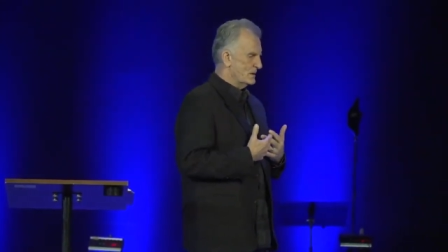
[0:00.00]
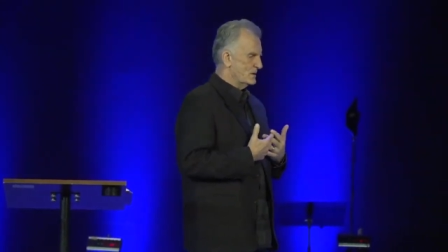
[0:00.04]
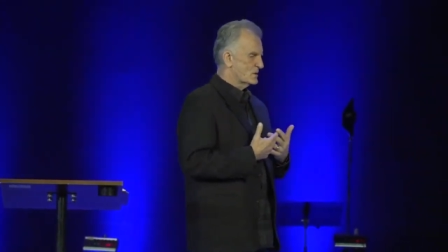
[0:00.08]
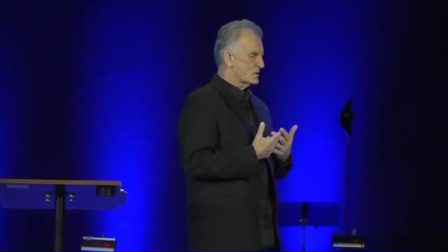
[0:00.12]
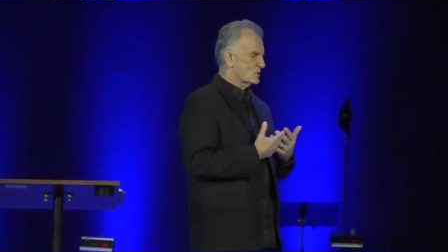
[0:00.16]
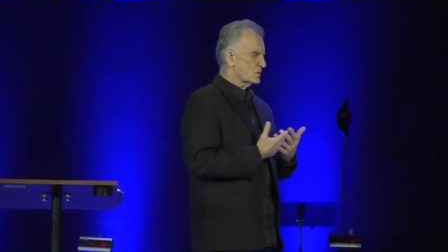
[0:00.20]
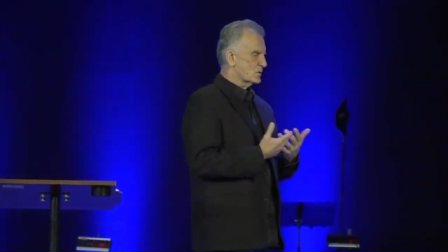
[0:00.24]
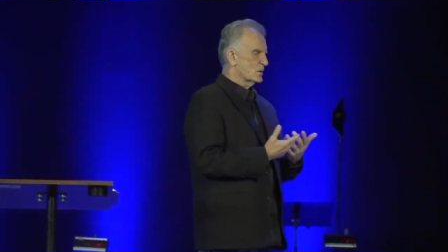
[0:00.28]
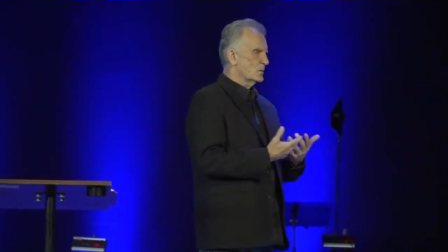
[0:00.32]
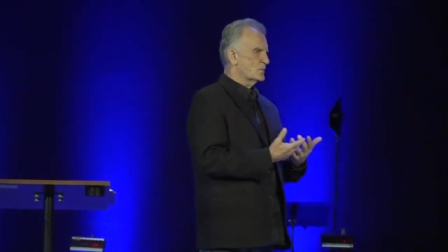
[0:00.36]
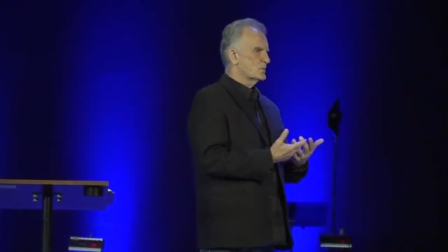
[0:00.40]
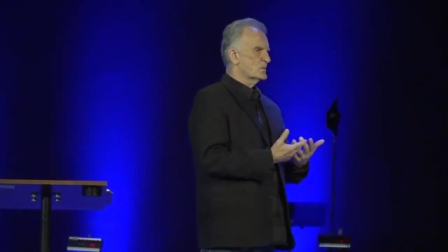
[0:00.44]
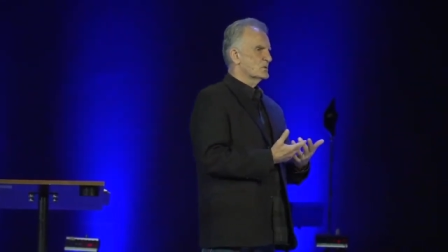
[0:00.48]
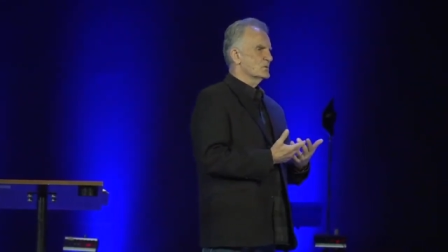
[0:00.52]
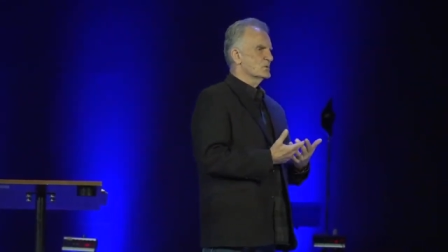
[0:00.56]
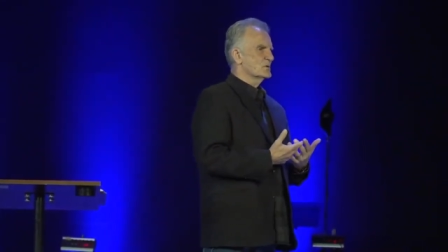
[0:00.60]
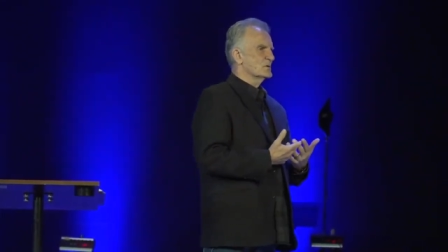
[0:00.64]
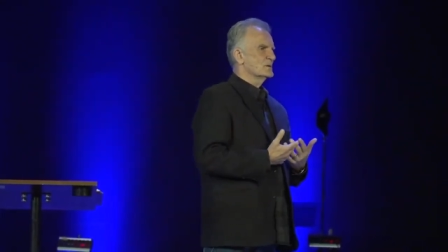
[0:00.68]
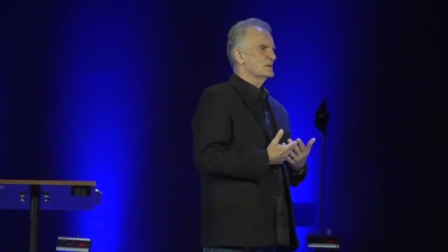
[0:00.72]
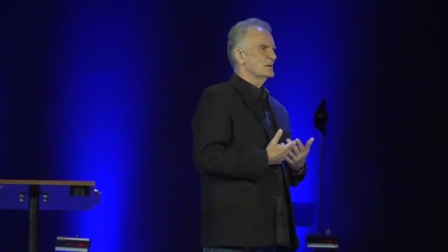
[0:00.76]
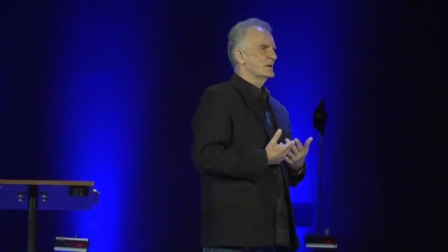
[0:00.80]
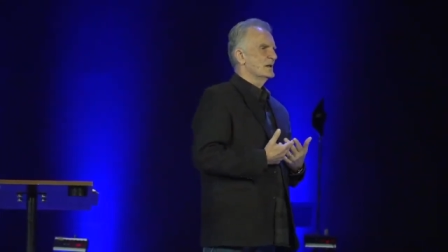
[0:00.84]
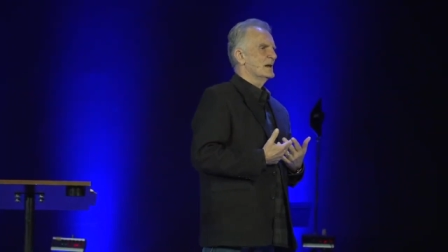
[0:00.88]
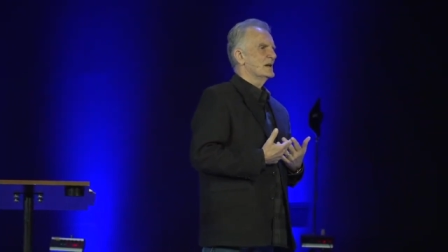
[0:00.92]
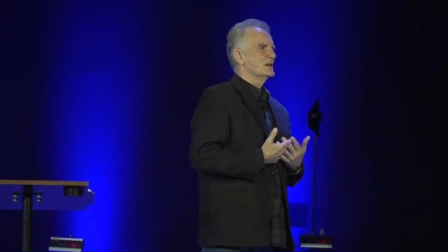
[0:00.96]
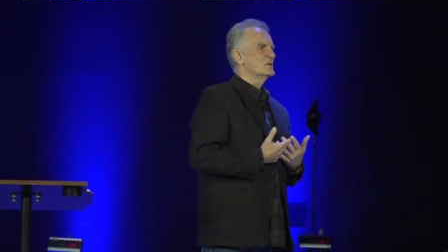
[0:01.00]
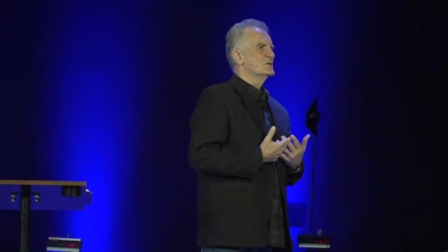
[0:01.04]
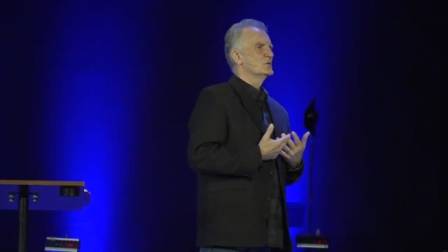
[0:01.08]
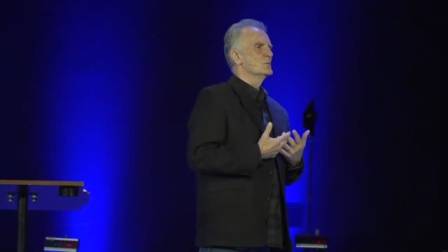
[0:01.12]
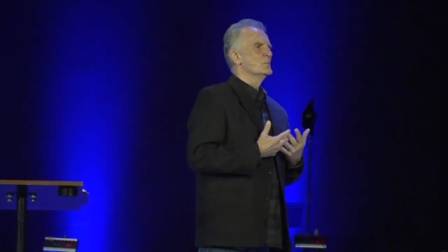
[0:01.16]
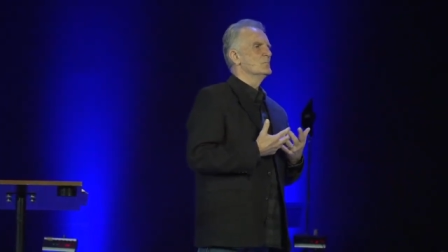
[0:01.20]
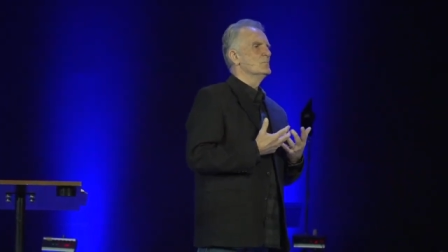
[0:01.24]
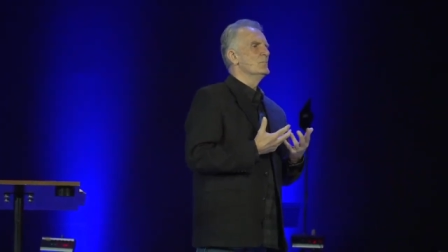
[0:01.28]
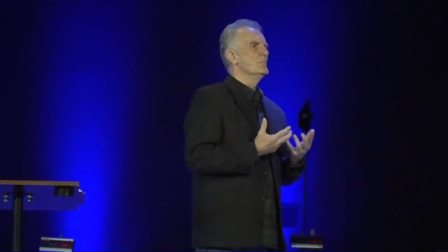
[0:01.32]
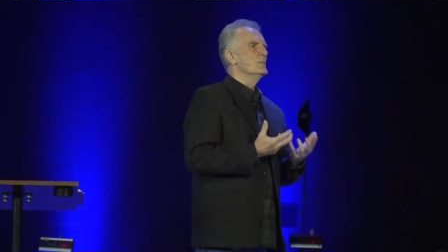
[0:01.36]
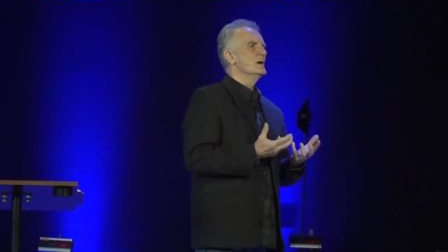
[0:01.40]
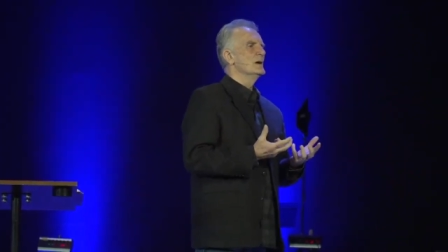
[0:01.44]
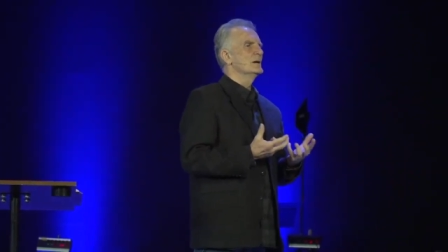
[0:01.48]
scriptures that as you're
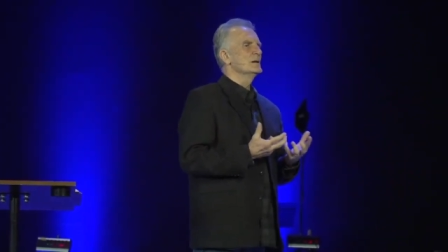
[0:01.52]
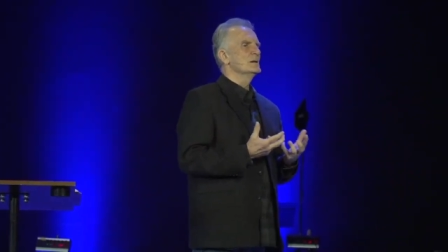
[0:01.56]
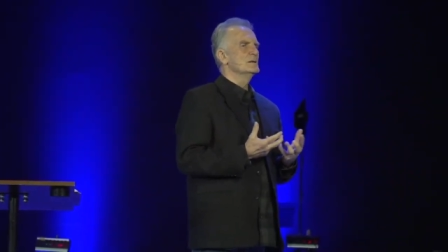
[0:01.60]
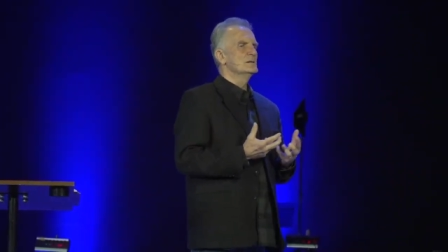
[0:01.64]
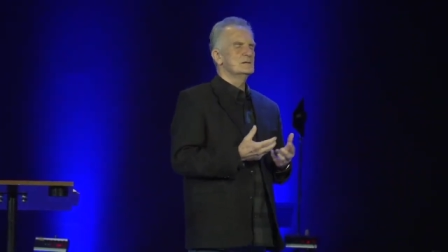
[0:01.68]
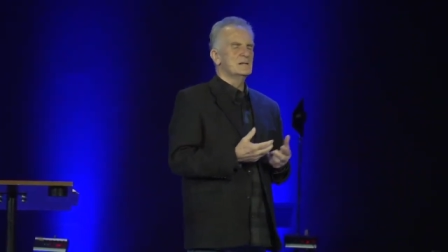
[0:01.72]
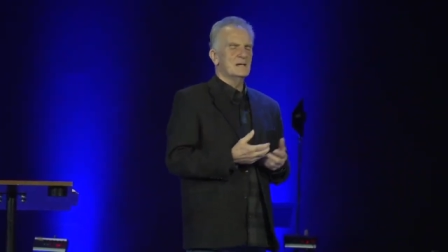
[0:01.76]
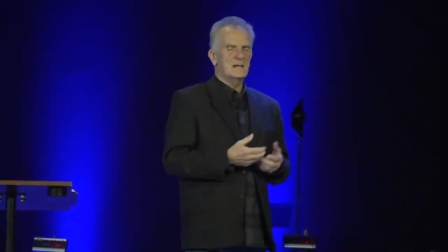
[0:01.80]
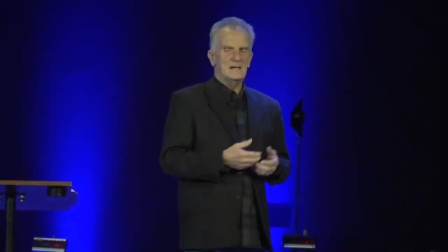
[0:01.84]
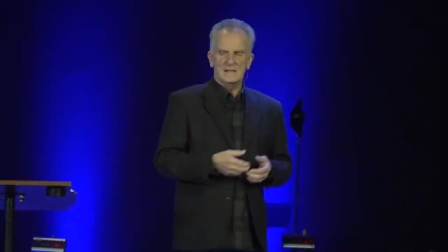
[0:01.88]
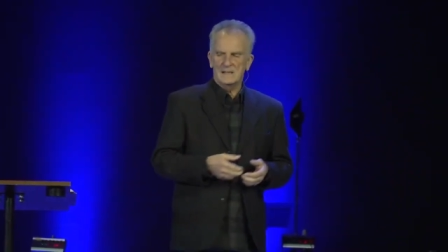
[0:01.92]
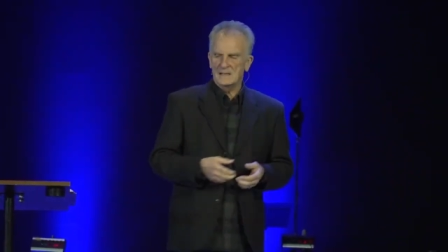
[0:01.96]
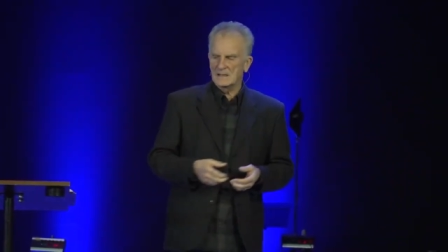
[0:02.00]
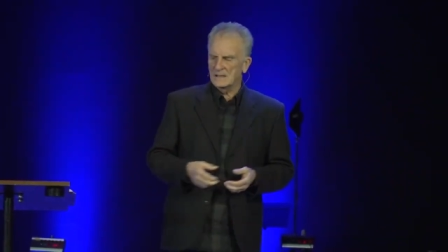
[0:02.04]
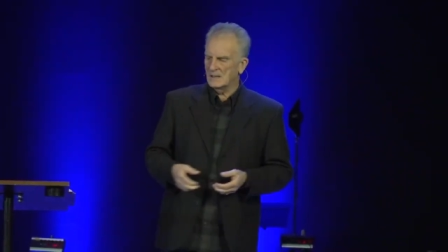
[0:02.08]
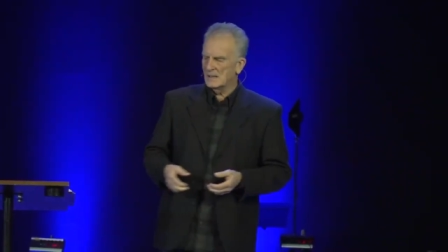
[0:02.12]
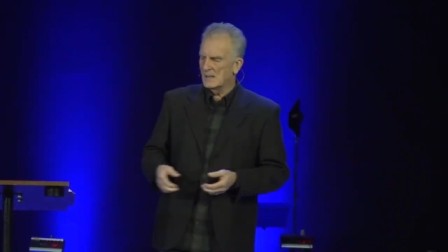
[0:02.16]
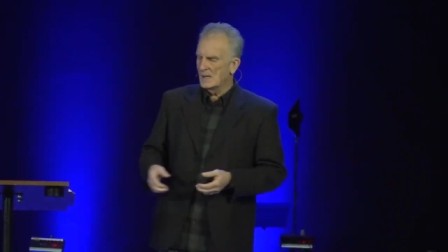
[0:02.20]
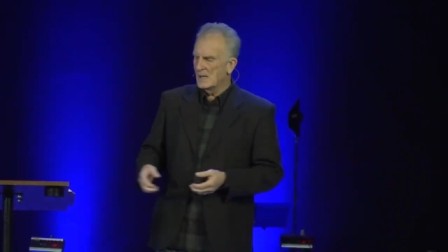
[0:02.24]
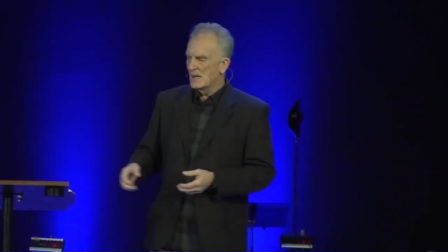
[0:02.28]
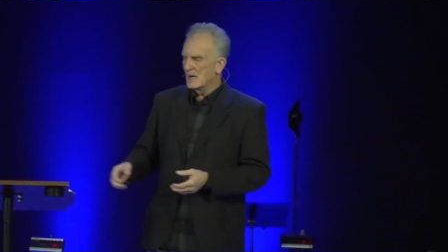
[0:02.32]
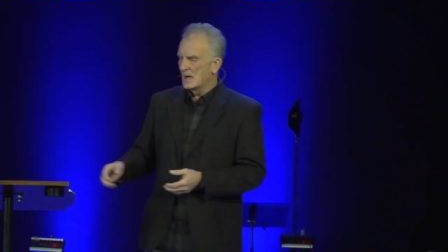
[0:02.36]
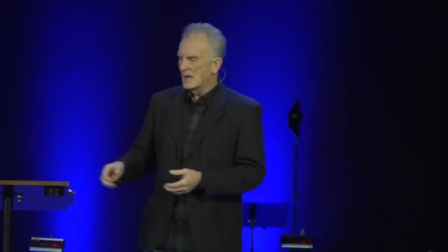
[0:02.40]
meditating